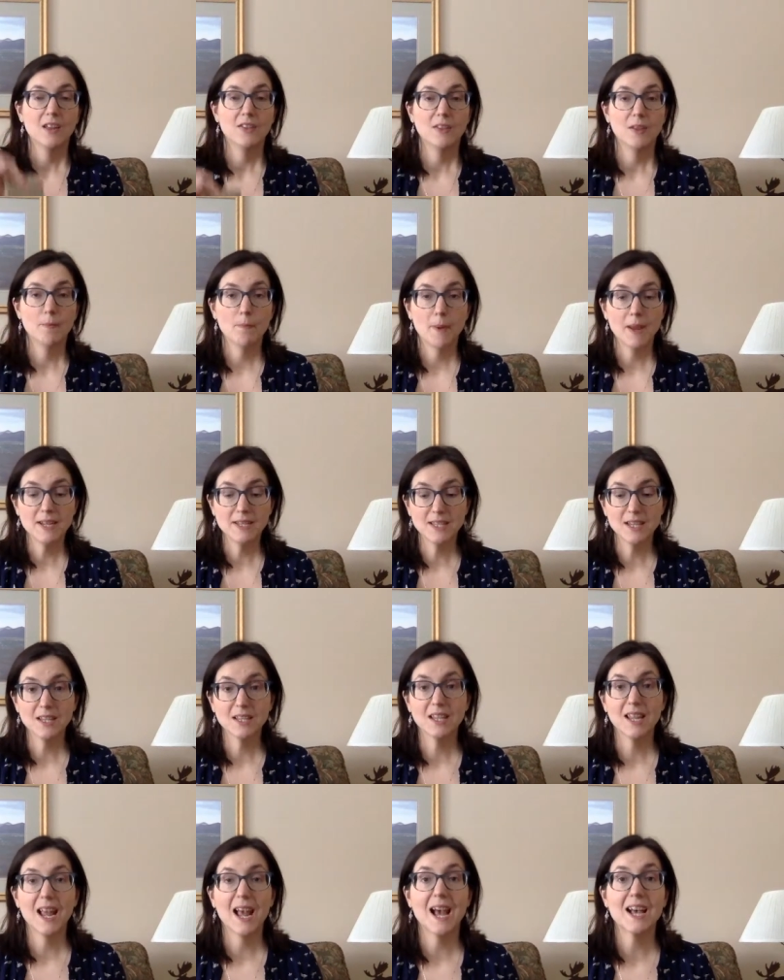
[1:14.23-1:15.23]
that
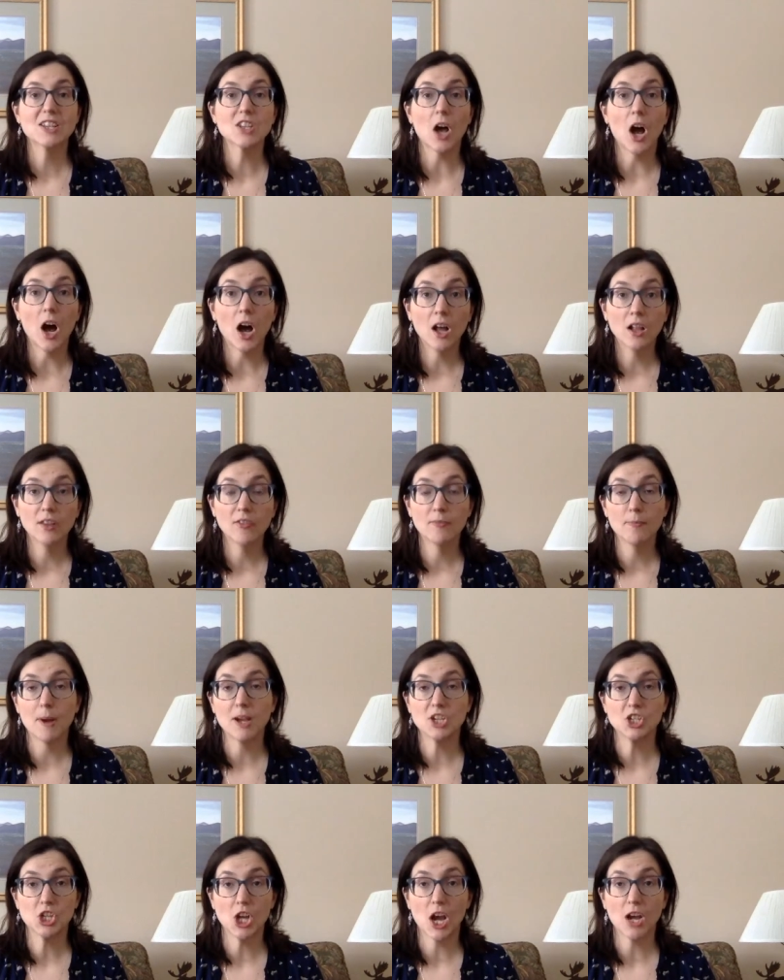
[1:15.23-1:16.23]
basically has all of my
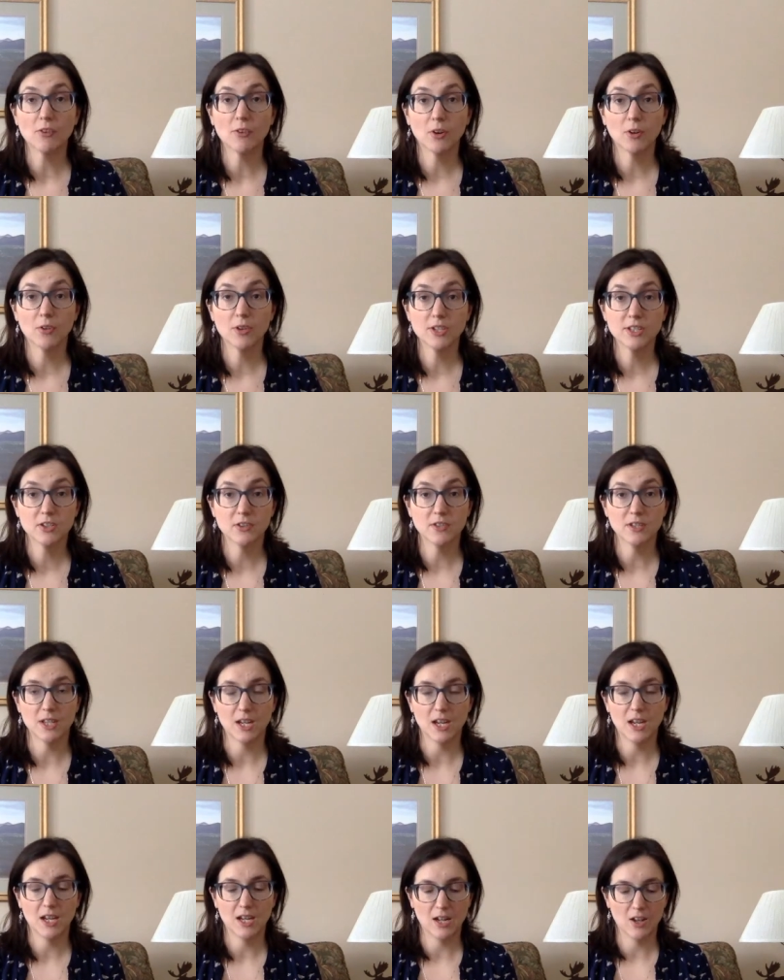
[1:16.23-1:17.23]
chakra crystals in
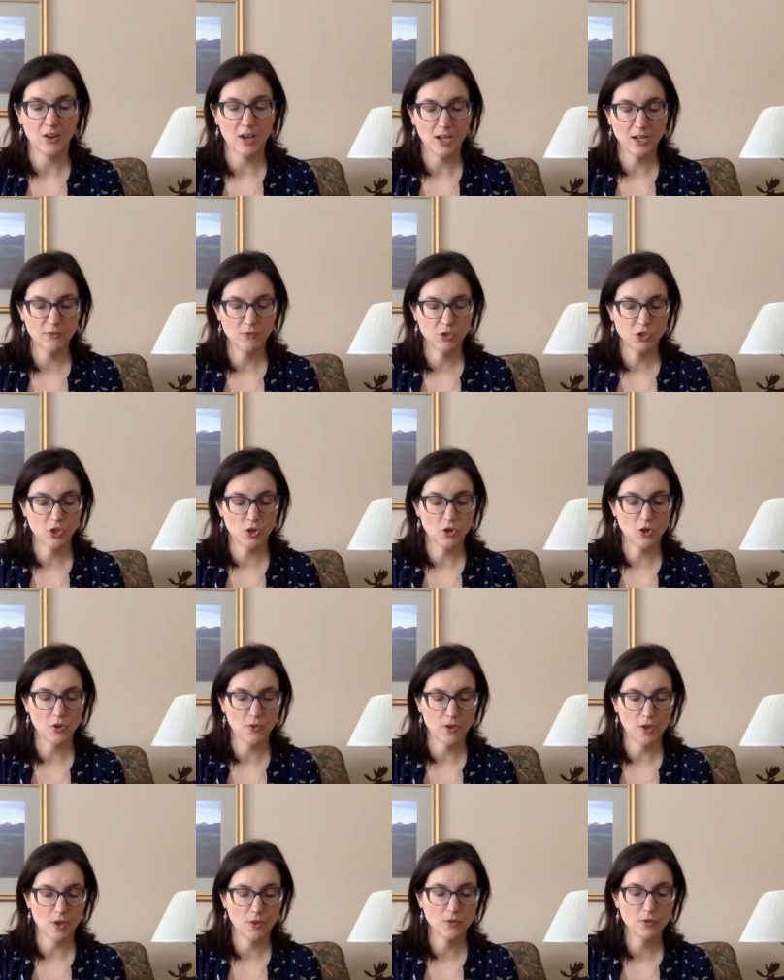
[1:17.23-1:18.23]
it, and I'll kind of show you
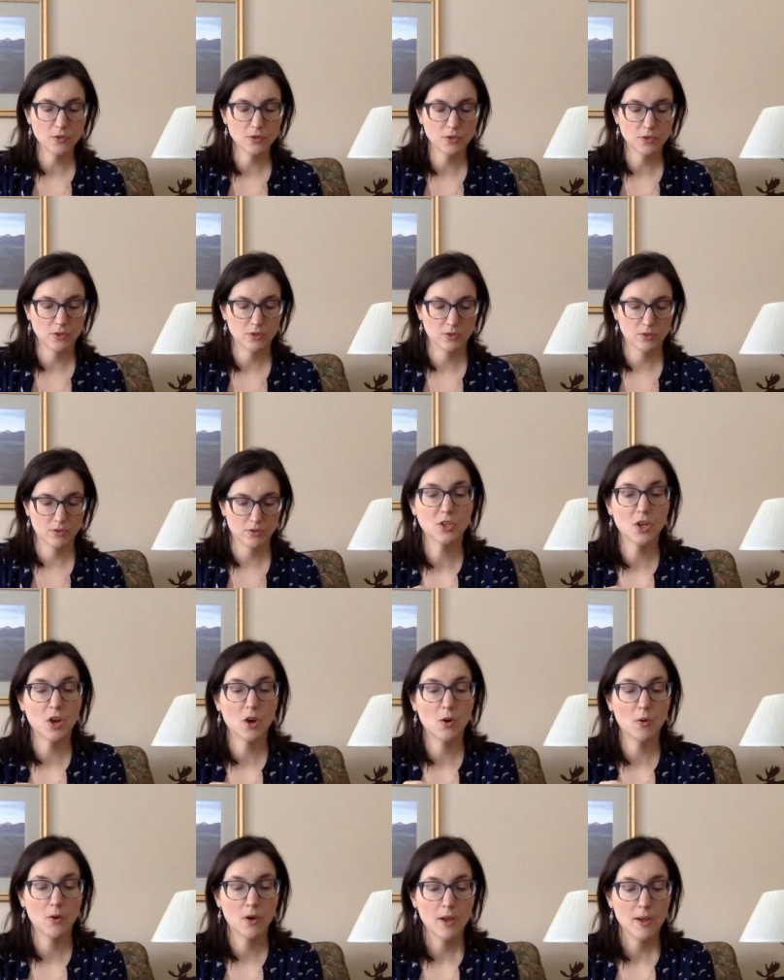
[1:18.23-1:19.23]
those.
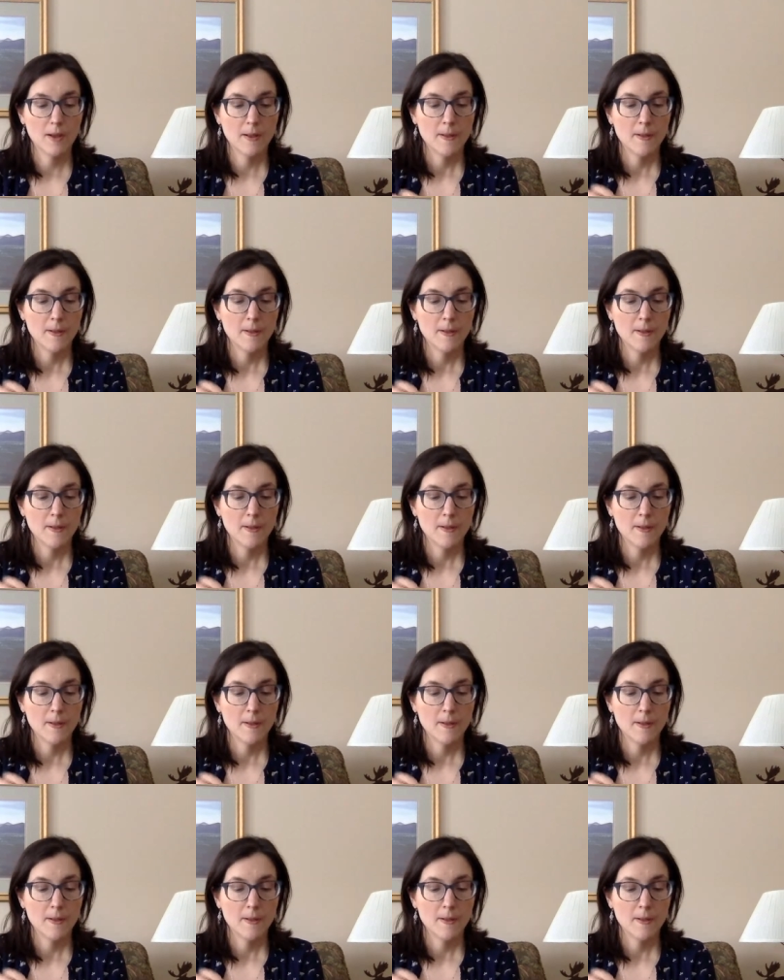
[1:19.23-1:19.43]
So